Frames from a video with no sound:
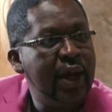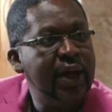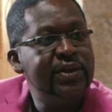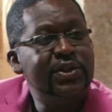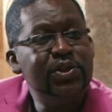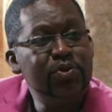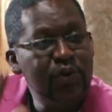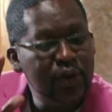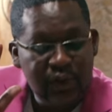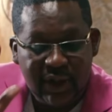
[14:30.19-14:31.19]
And did you
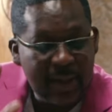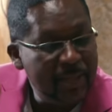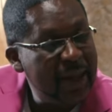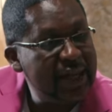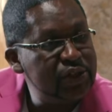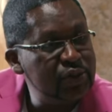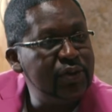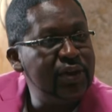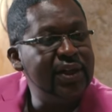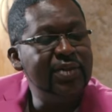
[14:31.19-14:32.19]
know you had a
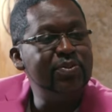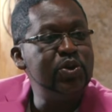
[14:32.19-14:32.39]
passion in